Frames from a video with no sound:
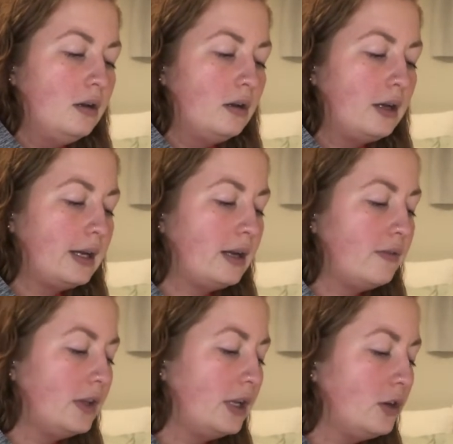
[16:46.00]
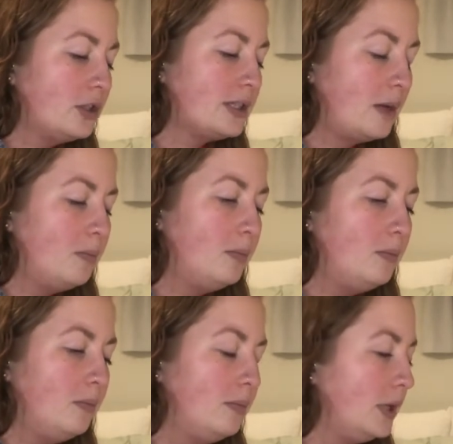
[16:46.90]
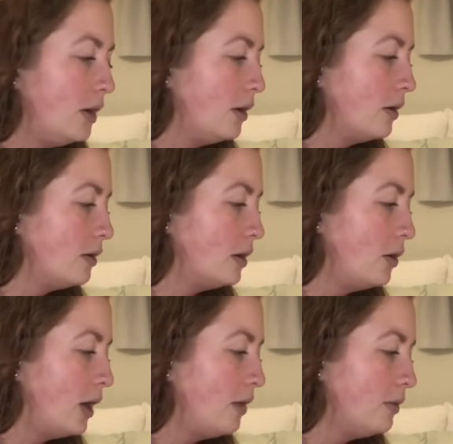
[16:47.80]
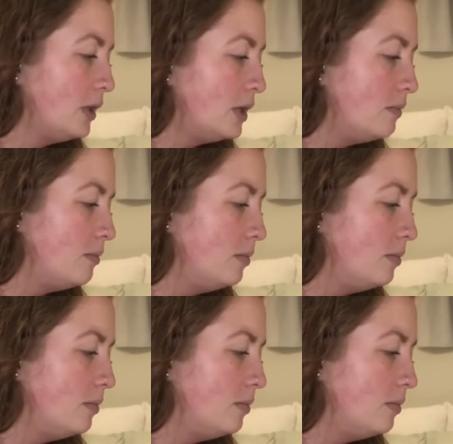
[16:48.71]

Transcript: Again, I feel like you're just like you're not really,